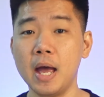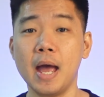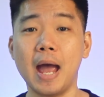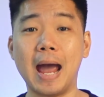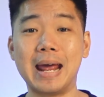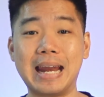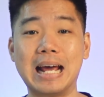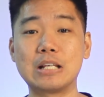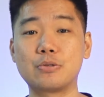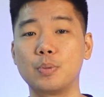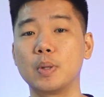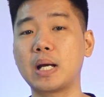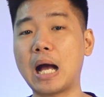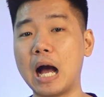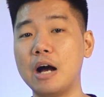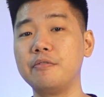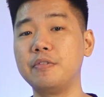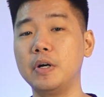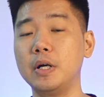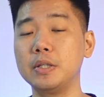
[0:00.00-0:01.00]
And as we
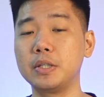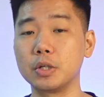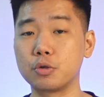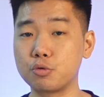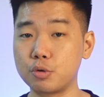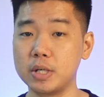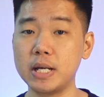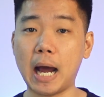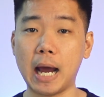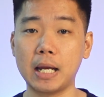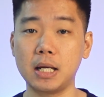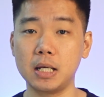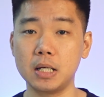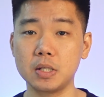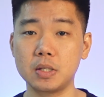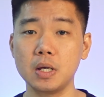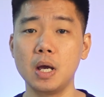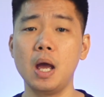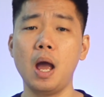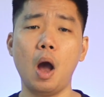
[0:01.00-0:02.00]
cover the 3
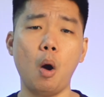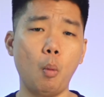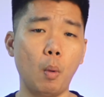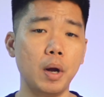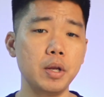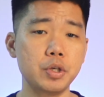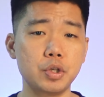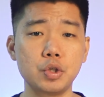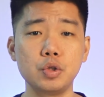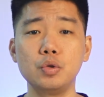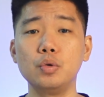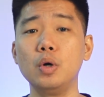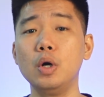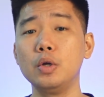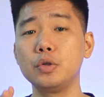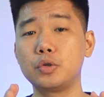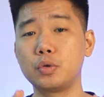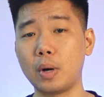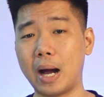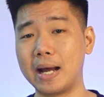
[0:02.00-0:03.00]
ideas, I want you
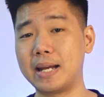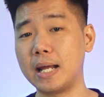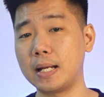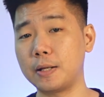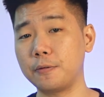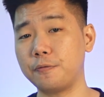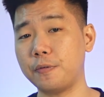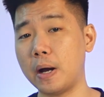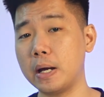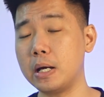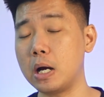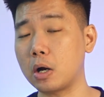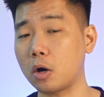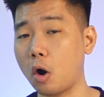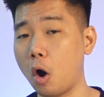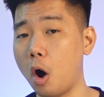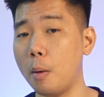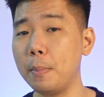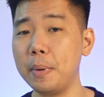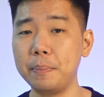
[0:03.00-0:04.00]
to identify a
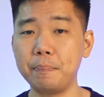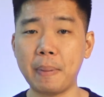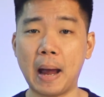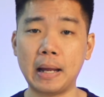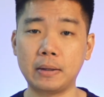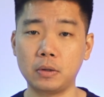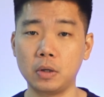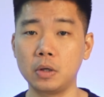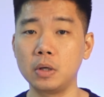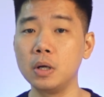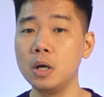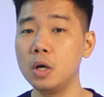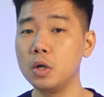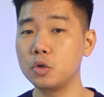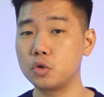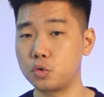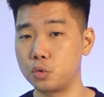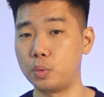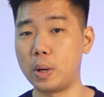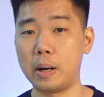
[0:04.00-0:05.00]
common pattern
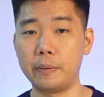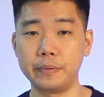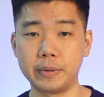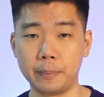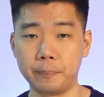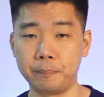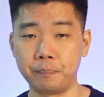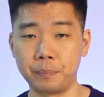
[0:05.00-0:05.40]
throughout them.